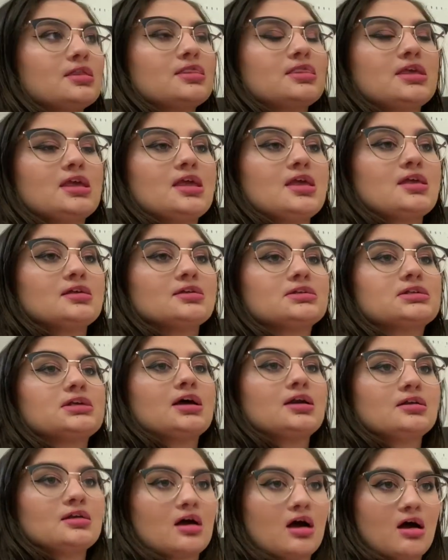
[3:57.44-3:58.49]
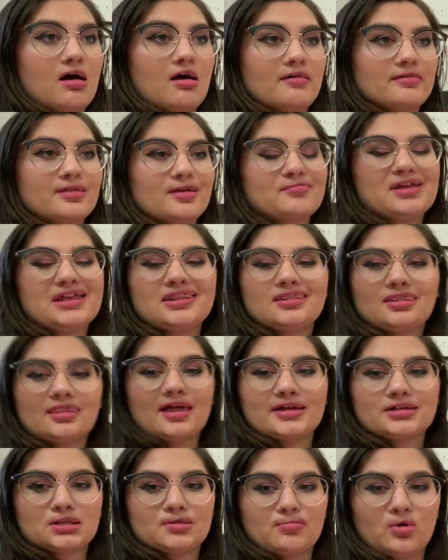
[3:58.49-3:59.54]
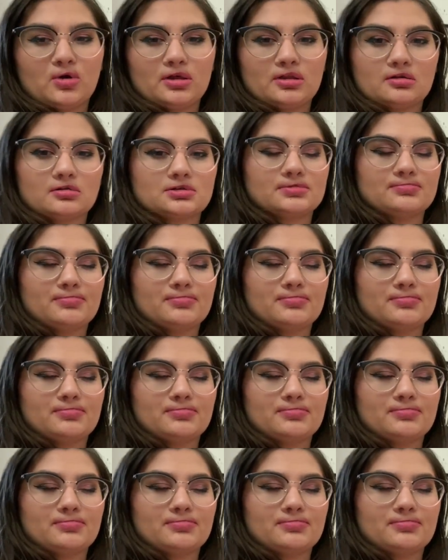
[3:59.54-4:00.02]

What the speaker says: The sun god, I mean, light spoilers,